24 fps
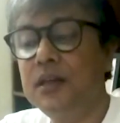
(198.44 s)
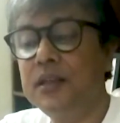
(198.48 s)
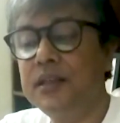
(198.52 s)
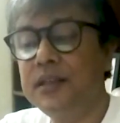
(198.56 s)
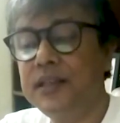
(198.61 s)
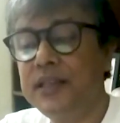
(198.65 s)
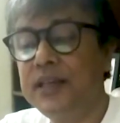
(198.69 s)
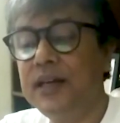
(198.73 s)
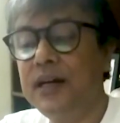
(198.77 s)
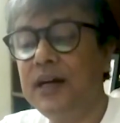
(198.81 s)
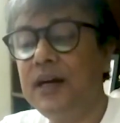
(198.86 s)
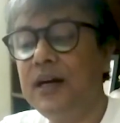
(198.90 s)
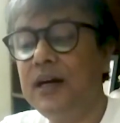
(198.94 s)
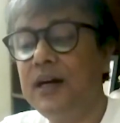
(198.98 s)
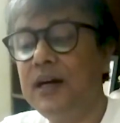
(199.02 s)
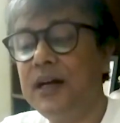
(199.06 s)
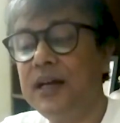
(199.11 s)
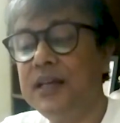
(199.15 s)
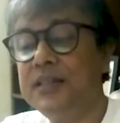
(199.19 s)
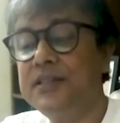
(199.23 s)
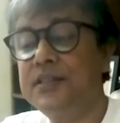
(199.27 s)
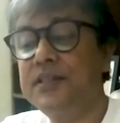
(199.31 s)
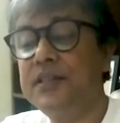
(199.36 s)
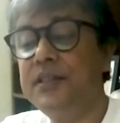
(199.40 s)
They are
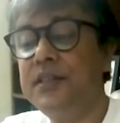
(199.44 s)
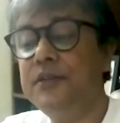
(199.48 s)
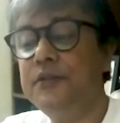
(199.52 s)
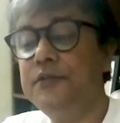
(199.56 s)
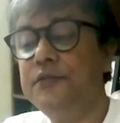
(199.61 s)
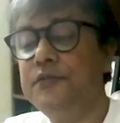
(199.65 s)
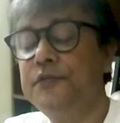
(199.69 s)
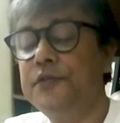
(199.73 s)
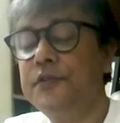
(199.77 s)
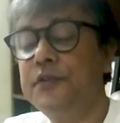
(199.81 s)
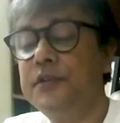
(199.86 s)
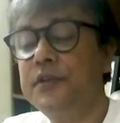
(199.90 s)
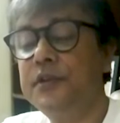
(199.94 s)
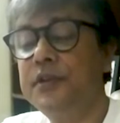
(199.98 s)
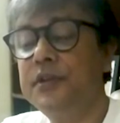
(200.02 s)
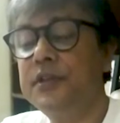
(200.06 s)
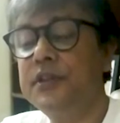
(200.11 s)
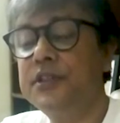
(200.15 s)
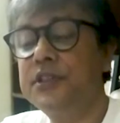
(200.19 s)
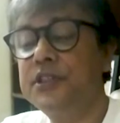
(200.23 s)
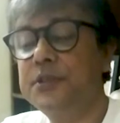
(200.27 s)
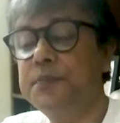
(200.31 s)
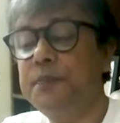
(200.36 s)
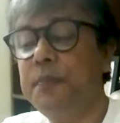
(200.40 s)
as if
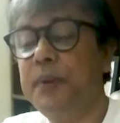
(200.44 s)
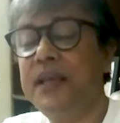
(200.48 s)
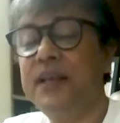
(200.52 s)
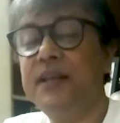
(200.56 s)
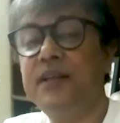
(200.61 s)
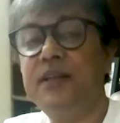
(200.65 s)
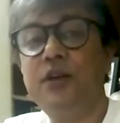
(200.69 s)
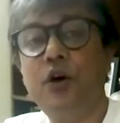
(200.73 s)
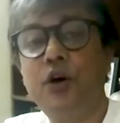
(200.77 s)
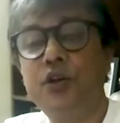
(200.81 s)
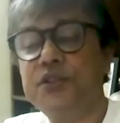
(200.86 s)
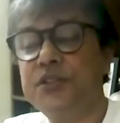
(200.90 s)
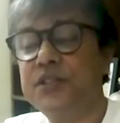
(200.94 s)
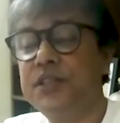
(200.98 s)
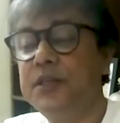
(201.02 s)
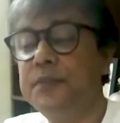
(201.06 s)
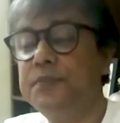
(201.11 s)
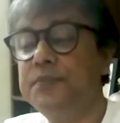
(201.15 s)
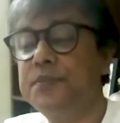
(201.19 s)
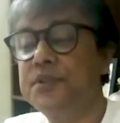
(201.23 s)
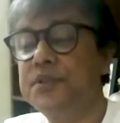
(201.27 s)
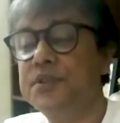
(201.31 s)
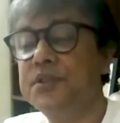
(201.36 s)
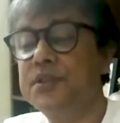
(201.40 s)
spent
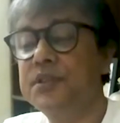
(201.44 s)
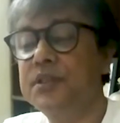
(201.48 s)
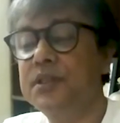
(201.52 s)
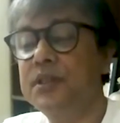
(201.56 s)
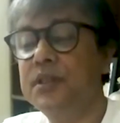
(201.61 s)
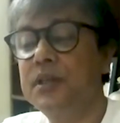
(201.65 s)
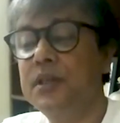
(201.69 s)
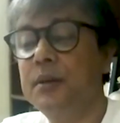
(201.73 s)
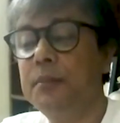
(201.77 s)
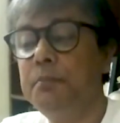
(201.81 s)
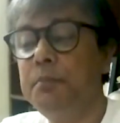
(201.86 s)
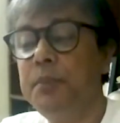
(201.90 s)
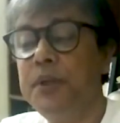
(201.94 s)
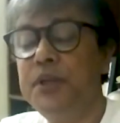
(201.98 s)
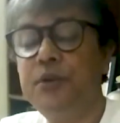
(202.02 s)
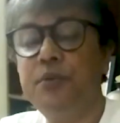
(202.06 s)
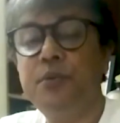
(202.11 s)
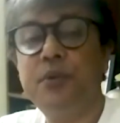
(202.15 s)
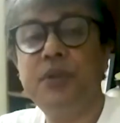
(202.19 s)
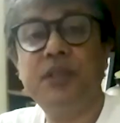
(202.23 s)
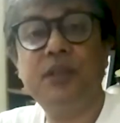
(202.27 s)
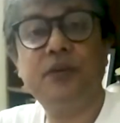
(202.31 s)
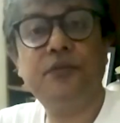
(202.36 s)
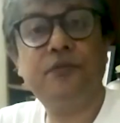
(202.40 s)
gossips
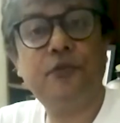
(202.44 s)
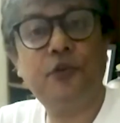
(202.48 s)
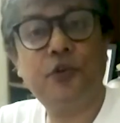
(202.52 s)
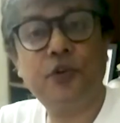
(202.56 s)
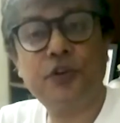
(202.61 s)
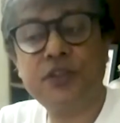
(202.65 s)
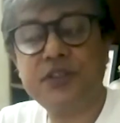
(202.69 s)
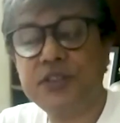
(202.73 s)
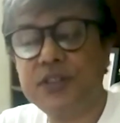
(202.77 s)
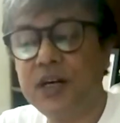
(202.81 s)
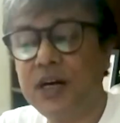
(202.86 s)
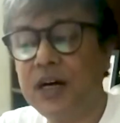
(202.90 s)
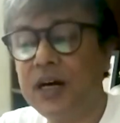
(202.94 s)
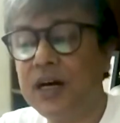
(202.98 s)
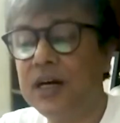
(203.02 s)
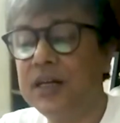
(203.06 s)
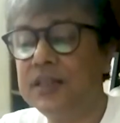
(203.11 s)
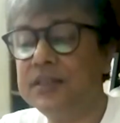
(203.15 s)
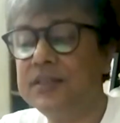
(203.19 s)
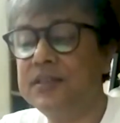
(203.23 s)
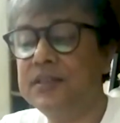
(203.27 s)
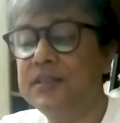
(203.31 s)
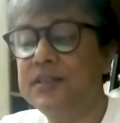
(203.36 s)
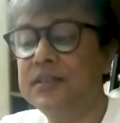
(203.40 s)
between the forest
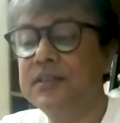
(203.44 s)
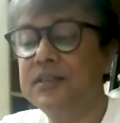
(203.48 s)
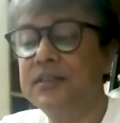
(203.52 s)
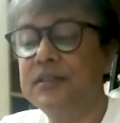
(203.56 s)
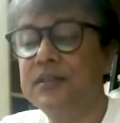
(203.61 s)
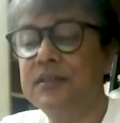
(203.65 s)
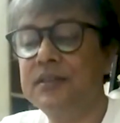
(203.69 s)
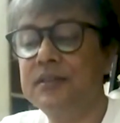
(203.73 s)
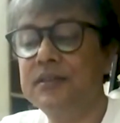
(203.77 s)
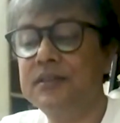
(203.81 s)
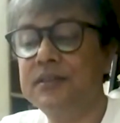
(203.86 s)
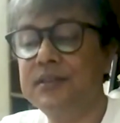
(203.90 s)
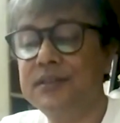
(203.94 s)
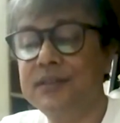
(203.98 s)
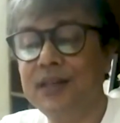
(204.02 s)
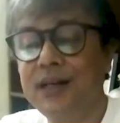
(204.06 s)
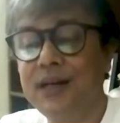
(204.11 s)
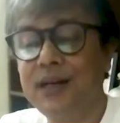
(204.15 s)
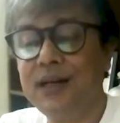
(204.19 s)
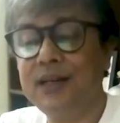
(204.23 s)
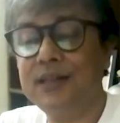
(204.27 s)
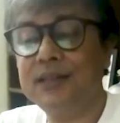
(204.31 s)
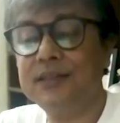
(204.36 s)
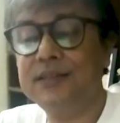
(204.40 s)
guards,
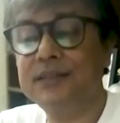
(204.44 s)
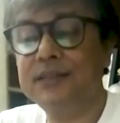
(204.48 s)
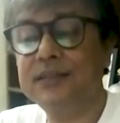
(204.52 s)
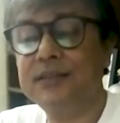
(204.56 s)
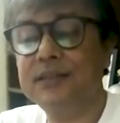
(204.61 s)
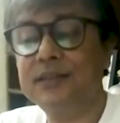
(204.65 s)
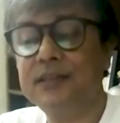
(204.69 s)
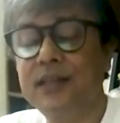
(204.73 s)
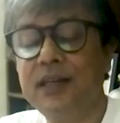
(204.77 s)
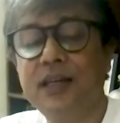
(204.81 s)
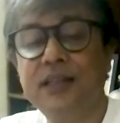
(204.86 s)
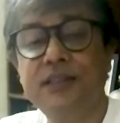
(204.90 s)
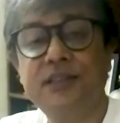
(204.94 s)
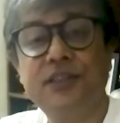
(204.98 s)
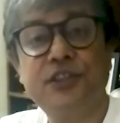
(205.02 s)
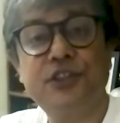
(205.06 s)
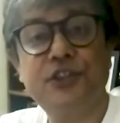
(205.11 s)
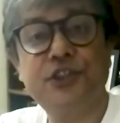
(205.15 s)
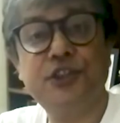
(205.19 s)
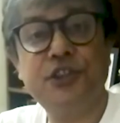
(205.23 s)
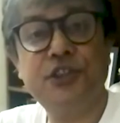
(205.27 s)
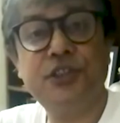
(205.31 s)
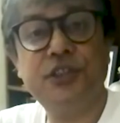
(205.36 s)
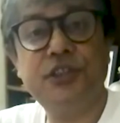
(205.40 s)
stars, and the
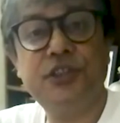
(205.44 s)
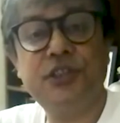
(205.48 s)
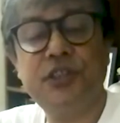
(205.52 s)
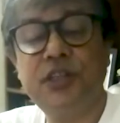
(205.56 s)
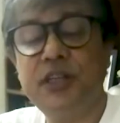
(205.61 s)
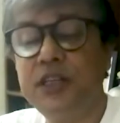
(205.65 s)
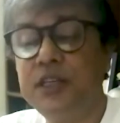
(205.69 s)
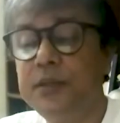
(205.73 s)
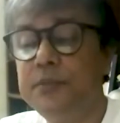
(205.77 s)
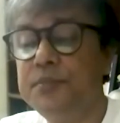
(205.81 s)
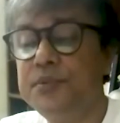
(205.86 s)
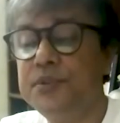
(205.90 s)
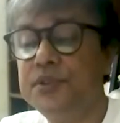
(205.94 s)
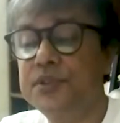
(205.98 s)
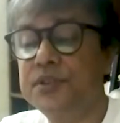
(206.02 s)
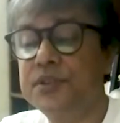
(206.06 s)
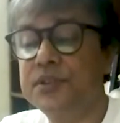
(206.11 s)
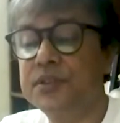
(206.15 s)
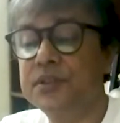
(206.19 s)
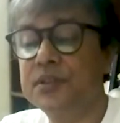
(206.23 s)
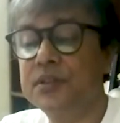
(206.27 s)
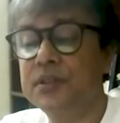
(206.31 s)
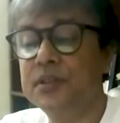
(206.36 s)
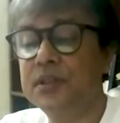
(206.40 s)
shirish
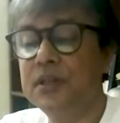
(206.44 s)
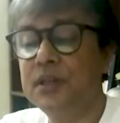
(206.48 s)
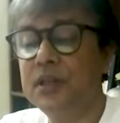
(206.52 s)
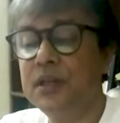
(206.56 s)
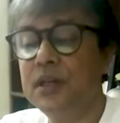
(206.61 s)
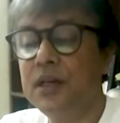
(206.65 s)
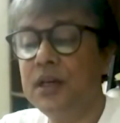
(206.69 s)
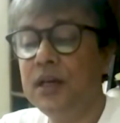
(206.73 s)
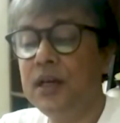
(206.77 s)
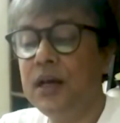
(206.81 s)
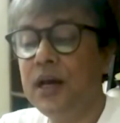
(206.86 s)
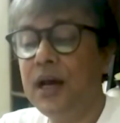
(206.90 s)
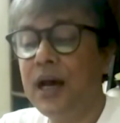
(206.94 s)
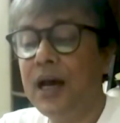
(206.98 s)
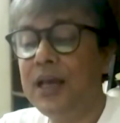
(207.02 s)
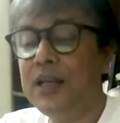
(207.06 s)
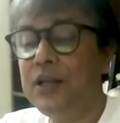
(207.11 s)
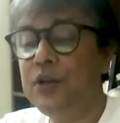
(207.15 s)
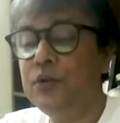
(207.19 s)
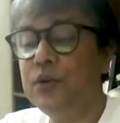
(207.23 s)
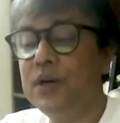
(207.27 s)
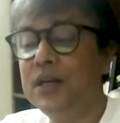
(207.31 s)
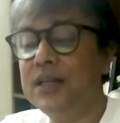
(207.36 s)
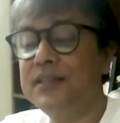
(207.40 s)
leaves.
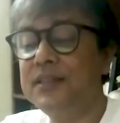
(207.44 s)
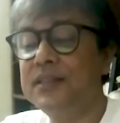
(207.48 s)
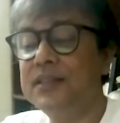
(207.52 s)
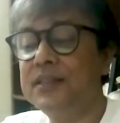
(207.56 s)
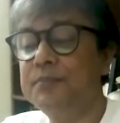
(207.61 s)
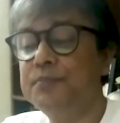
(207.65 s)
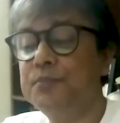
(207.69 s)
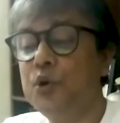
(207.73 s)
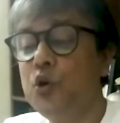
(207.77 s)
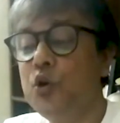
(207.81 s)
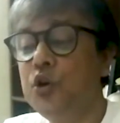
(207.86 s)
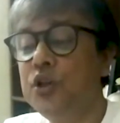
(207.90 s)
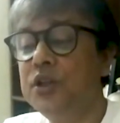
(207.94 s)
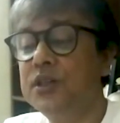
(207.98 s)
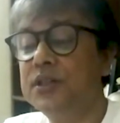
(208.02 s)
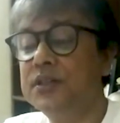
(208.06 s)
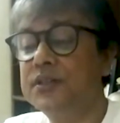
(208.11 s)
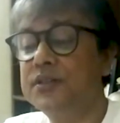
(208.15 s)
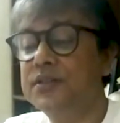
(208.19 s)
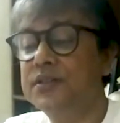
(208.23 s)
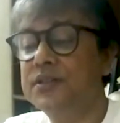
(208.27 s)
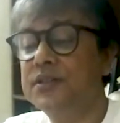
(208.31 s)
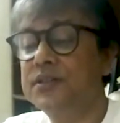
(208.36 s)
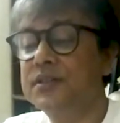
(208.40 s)
I look at the
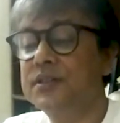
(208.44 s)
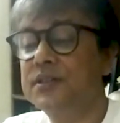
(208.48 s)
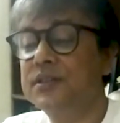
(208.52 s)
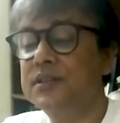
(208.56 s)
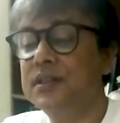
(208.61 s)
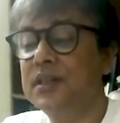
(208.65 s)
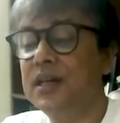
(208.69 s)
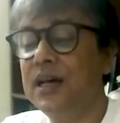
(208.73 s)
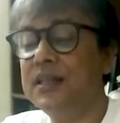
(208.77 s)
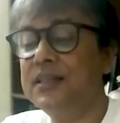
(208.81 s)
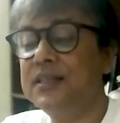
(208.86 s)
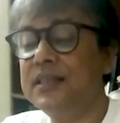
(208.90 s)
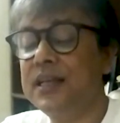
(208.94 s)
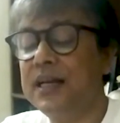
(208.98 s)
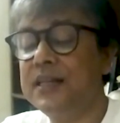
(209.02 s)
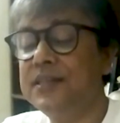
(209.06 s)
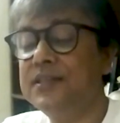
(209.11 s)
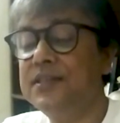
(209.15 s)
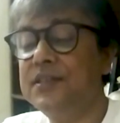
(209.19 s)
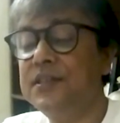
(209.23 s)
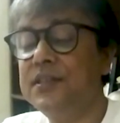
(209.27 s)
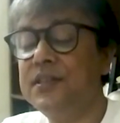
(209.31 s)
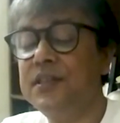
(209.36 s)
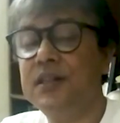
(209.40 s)
boulders and
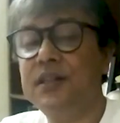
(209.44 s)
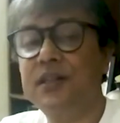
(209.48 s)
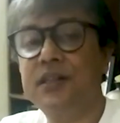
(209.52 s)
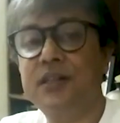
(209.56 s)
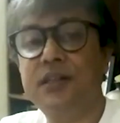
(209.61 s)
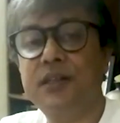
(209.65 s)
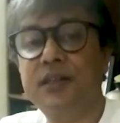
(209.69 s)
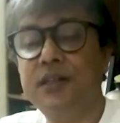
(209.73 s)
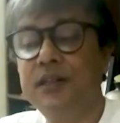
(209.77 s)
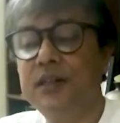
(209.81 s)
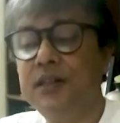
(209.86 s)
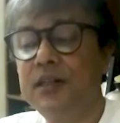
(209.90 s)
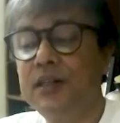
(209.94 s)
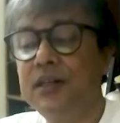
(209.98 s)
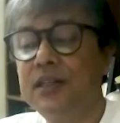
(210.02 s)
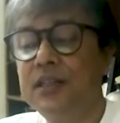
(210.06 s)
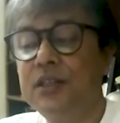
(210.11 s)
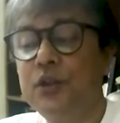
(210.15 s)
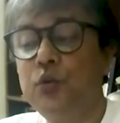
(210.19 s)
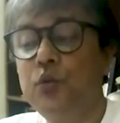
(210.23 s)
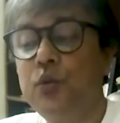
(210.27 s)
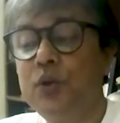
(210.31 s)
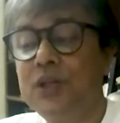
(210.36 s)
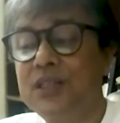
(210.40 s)
consider
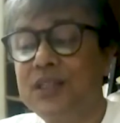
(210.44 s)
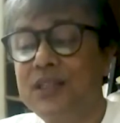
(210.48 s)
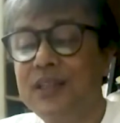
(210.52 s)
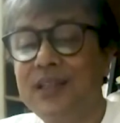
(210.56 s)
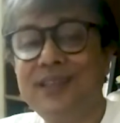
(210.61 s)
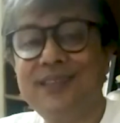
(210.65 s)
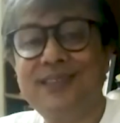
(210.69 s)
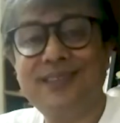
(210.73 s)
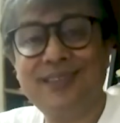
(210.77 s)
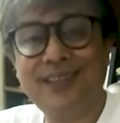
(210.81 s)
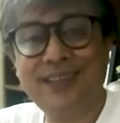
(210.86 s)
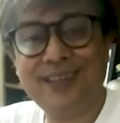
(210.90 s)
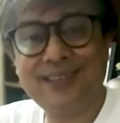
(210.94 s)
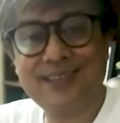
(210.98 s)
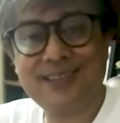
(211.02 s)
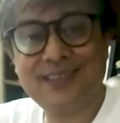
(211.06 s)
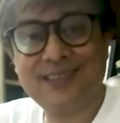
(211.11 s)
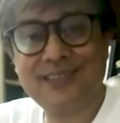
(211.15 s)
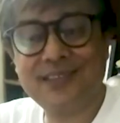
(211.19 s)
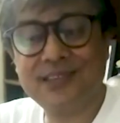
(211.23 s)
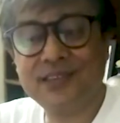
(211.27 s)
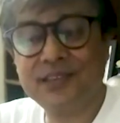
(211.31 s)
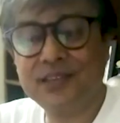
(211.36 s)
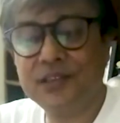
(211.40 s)
the
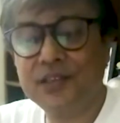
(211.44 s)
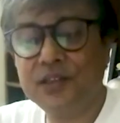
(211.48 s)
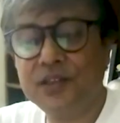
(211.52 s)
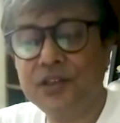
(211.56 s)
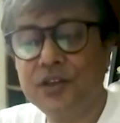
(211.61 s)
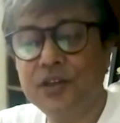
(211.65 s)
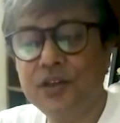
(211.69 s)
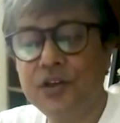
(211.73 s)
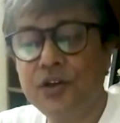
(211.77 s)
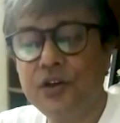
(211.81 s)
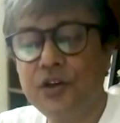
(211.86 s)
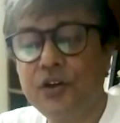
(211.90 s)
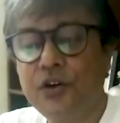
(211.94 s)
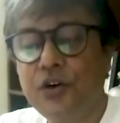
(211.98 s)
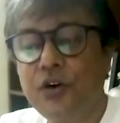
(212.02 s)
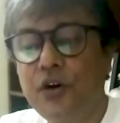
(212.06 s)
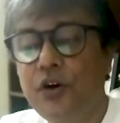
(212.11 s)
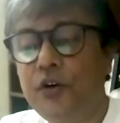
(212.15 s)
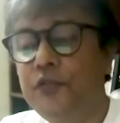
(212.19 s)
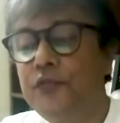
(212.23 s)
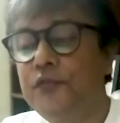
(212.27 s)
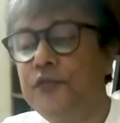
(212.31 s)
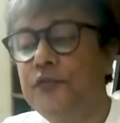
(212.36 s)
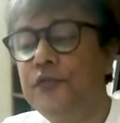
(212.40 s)
worthlessness
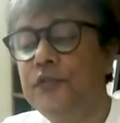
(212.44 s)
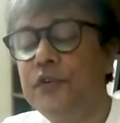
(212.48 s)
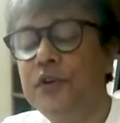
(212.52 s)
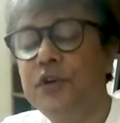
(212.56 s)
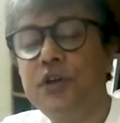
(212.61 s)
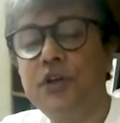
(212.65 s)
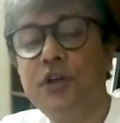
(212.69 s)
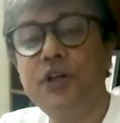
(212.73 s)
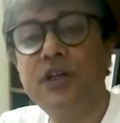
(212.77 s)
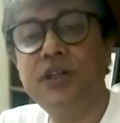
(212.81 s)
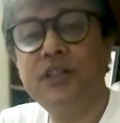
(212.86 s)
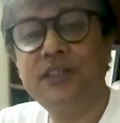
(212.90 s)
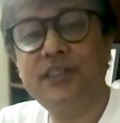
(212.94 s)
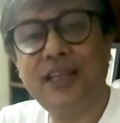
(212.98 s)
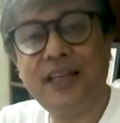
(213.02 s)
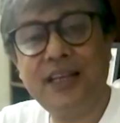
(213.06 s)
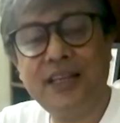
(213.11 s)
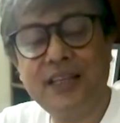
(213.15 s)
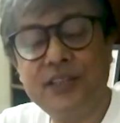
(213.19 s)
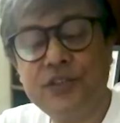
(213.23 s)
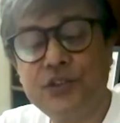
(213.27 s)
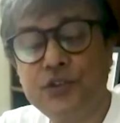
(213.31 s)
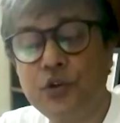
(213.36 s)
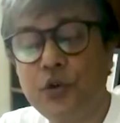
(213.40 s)
of
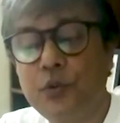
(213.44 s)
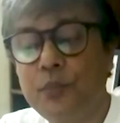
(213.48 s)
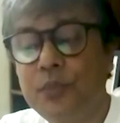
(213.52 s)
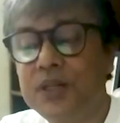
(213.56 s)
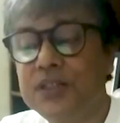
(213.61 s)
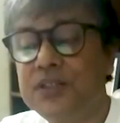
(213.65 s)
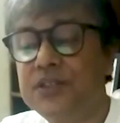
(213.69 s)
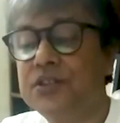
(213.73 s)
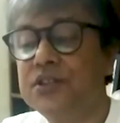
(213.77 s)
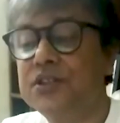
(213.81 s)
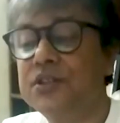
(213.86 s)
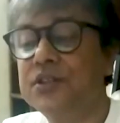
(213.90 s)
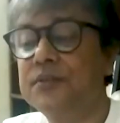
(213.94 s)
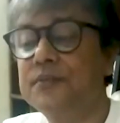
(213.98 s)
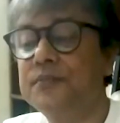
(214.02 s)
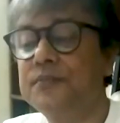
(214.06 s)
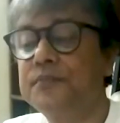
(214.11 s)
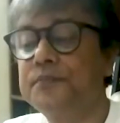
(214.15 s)
telling so much.